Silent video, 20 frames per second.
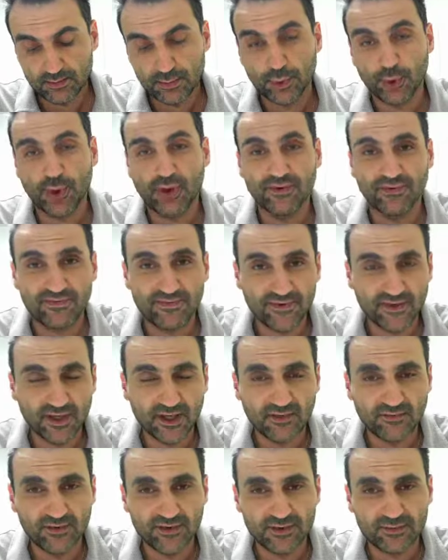Point
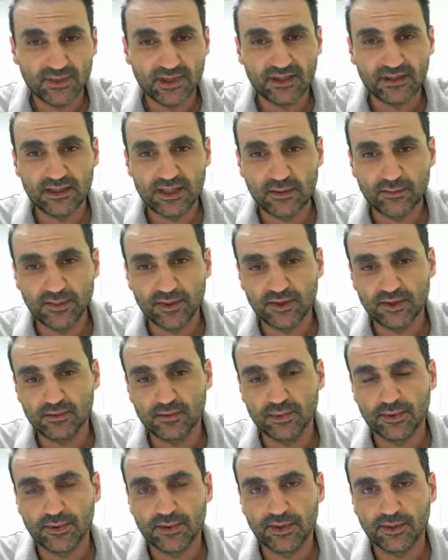five is about dumping your
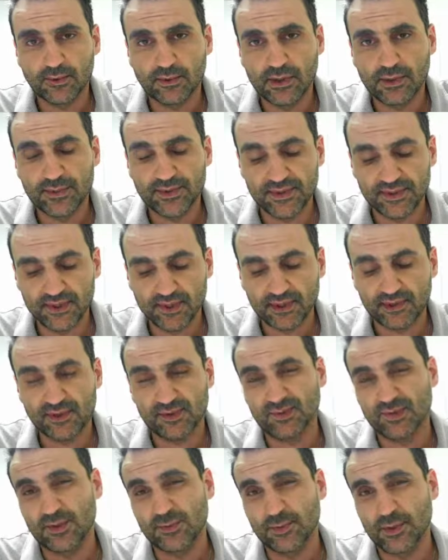boring website,
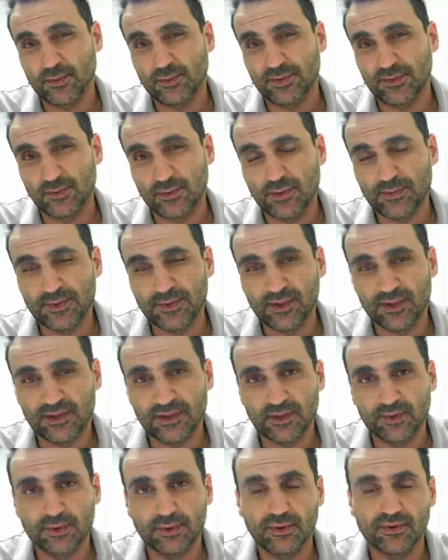because most people's
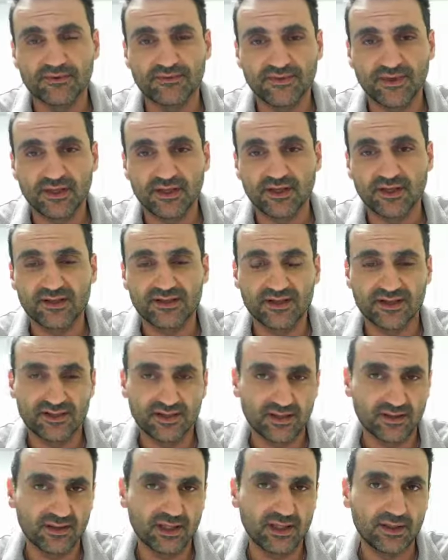websites are portfolios. They
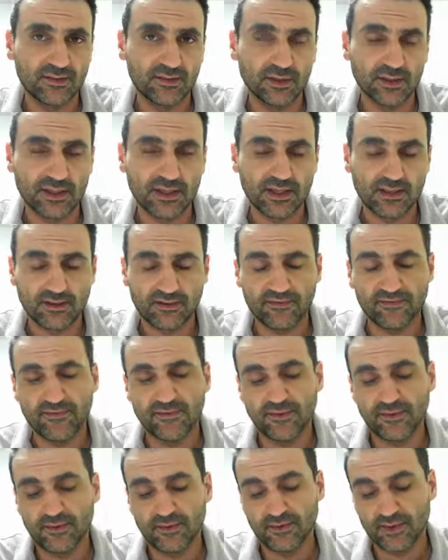sit there doing nothing
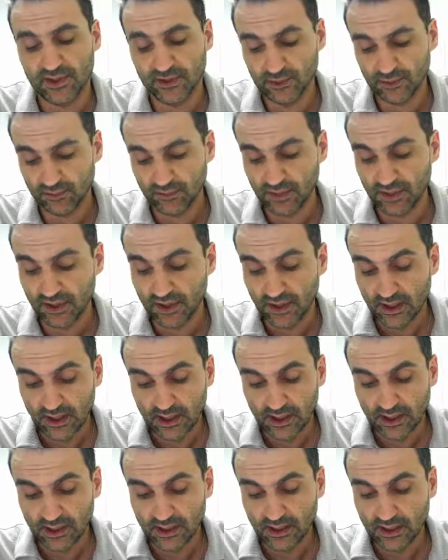for them. They should be
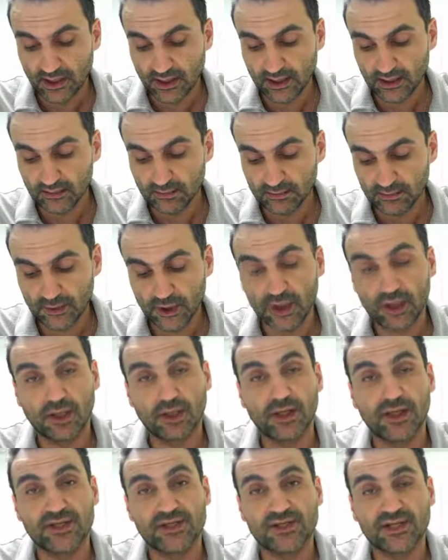
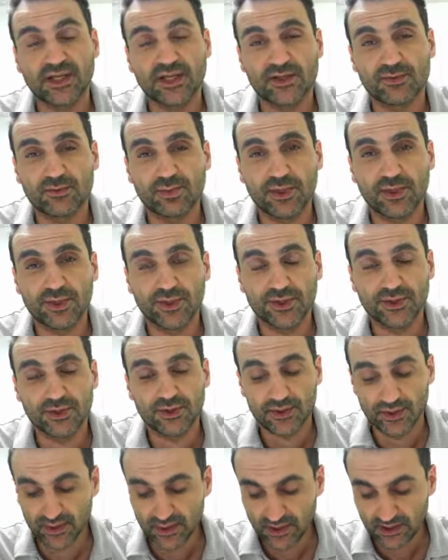online sales
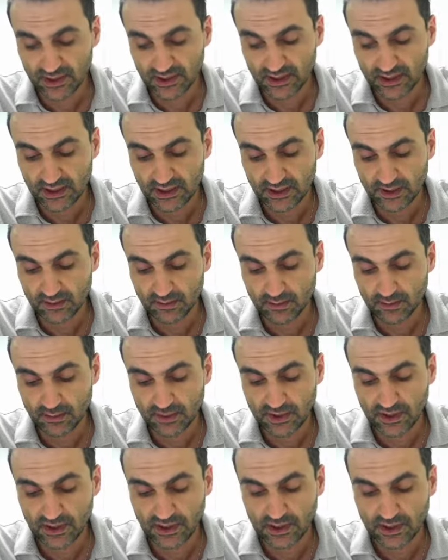brochures
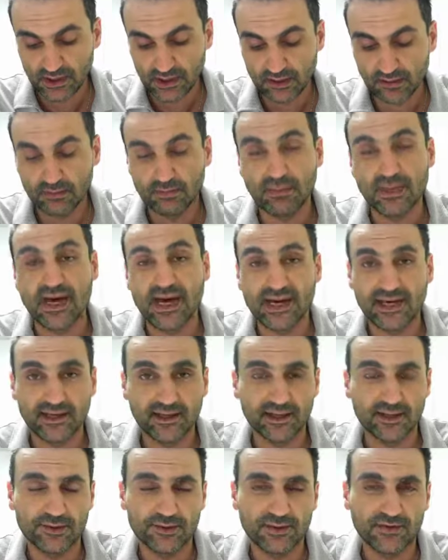and
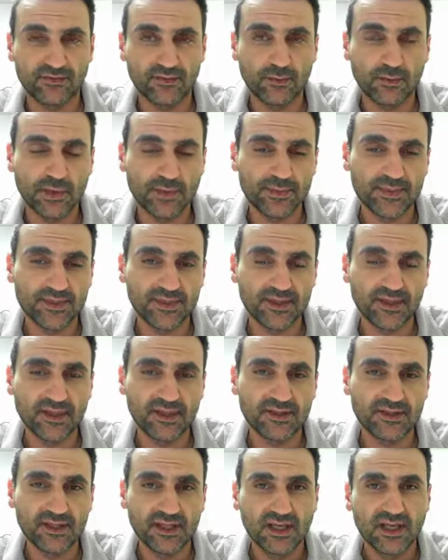marketing-driven
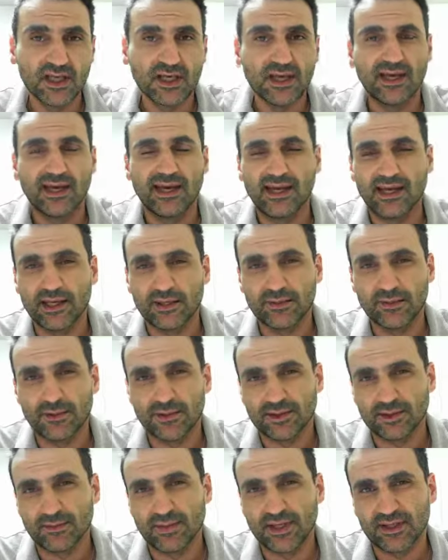websites. And he
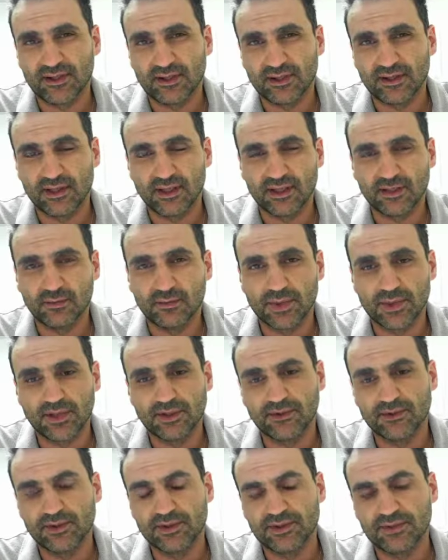talks about the key
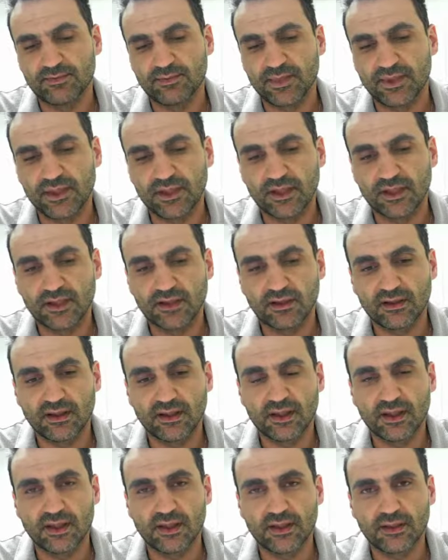components being,
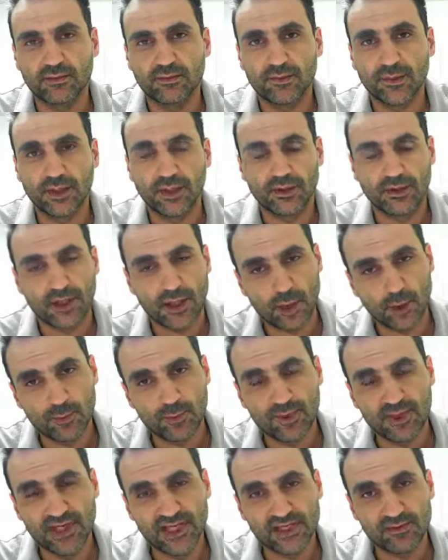your
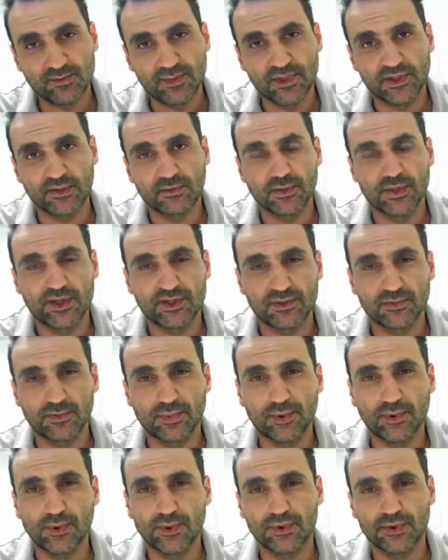homepage being the most
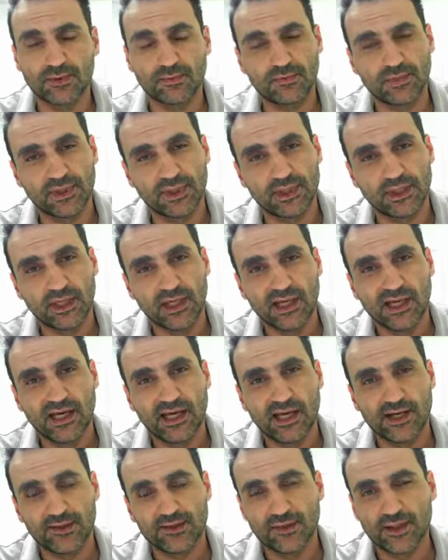important bit,
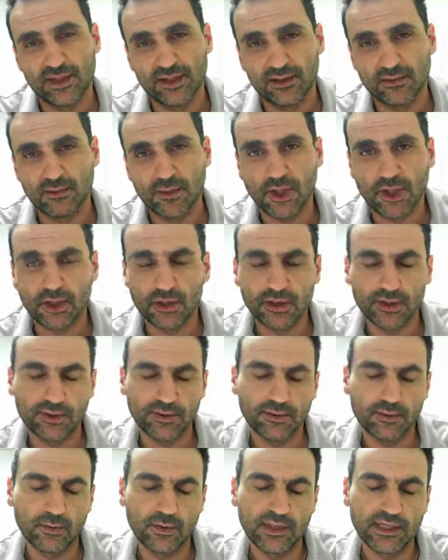and trying to model
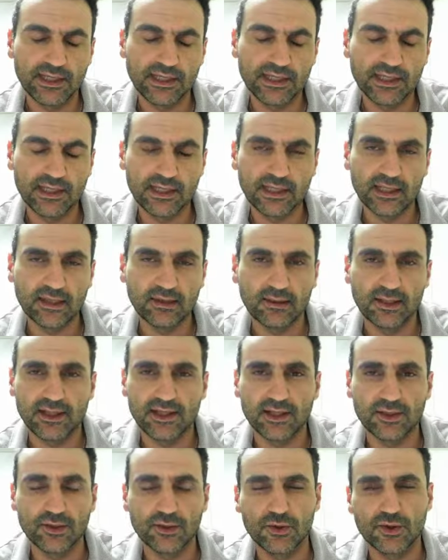it the way
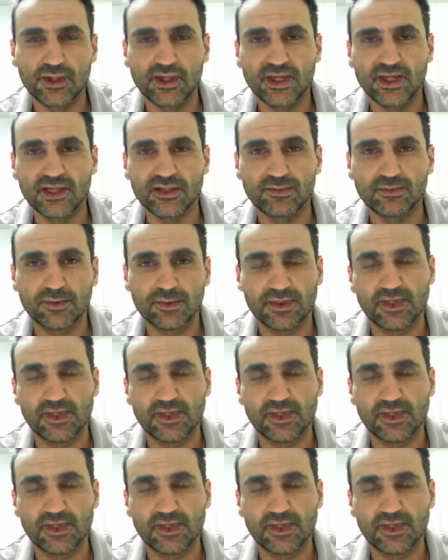like a New Days.